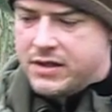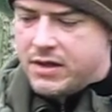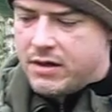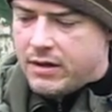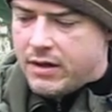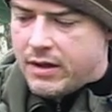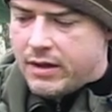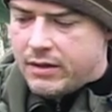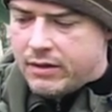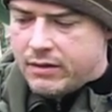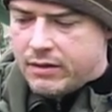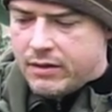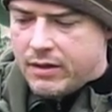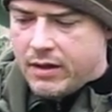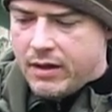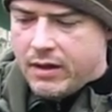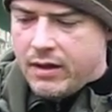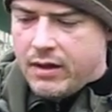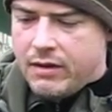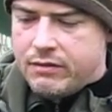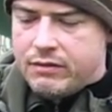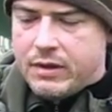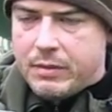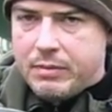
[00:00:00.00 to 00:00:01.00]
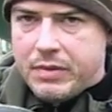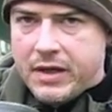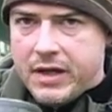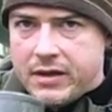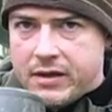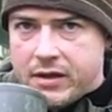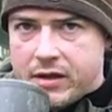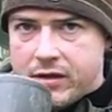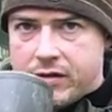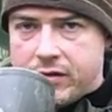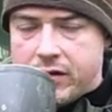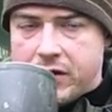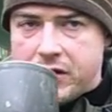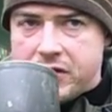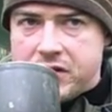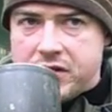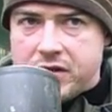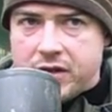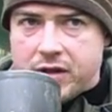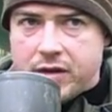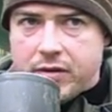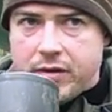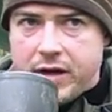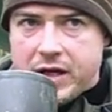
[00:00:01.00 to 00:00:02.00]
so I'll repeat the crux
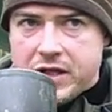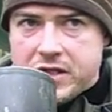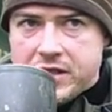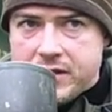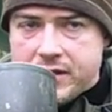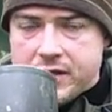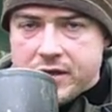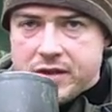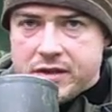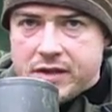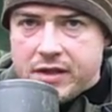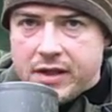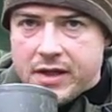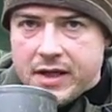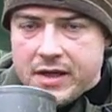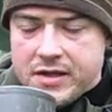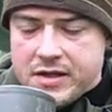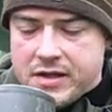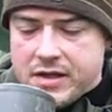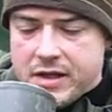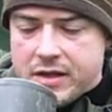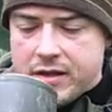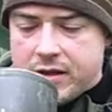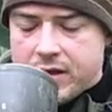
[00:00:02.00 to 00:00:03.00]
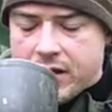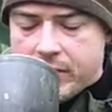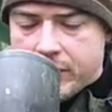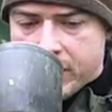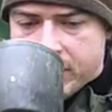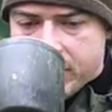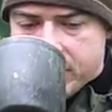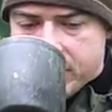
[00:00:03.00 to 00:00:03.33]
of the question just in case it didn't come